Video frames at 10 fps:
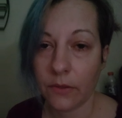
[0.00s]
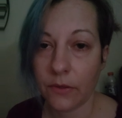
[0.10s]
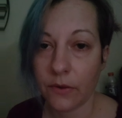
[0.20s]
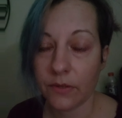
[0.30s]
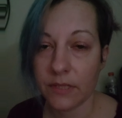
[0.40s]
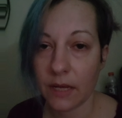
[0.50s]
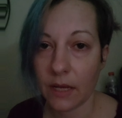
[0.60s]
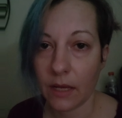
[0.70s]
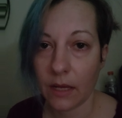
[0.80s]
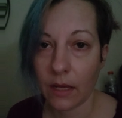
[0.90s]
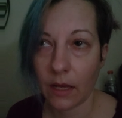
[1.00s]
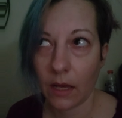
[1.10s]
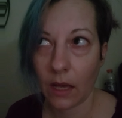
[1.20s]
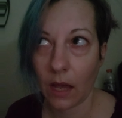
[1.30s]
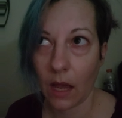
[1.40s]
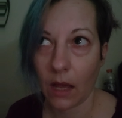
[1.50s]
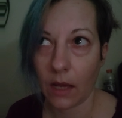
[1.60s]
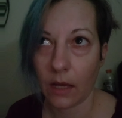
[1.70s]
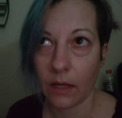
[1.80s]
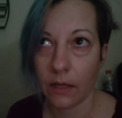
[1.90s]
Thursday,
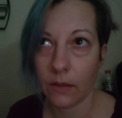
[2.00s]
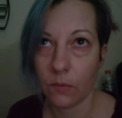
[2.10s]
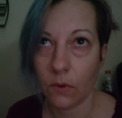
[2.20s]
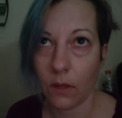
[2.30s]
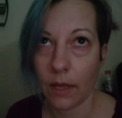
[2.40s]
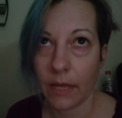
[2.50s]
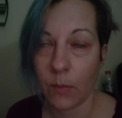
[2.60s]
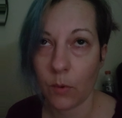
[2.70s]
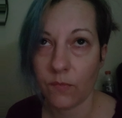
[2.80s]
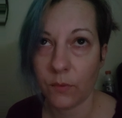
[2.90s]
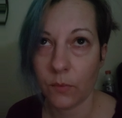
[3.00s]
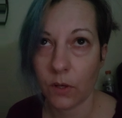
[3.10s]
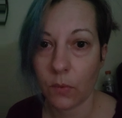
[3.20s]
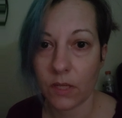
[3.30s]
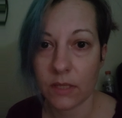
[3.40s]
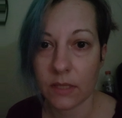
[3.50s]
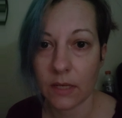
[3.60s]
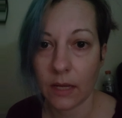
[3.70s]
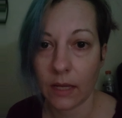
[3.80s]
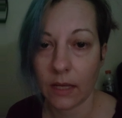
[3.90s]
I came home from work Wednesday
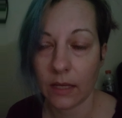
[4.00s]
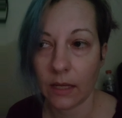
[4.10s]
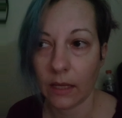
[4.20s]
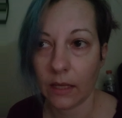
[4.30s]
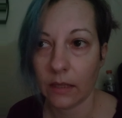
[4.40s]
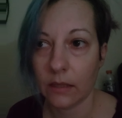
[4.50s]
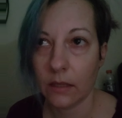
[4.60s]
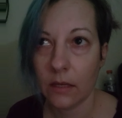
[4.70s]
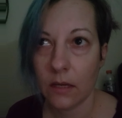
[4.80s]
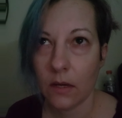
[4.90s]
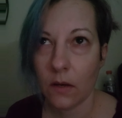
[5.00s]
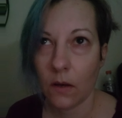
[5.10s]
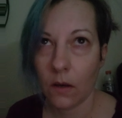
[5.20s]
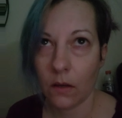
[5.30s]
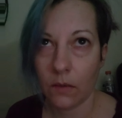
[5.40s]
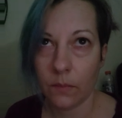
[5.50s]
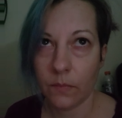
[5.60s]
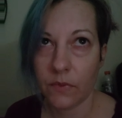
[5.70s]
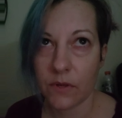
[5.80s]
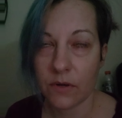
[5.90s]
night,
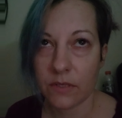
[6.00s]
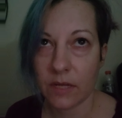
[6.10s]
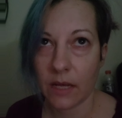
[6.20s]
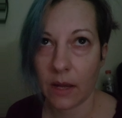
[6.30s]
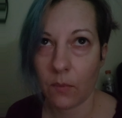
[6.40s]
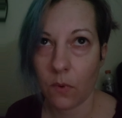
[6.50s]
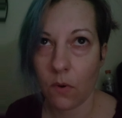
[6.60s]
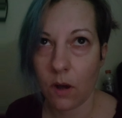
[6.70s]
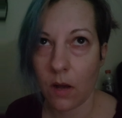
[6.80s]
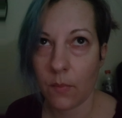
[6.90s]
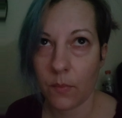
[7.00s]
and Thursday I woke up.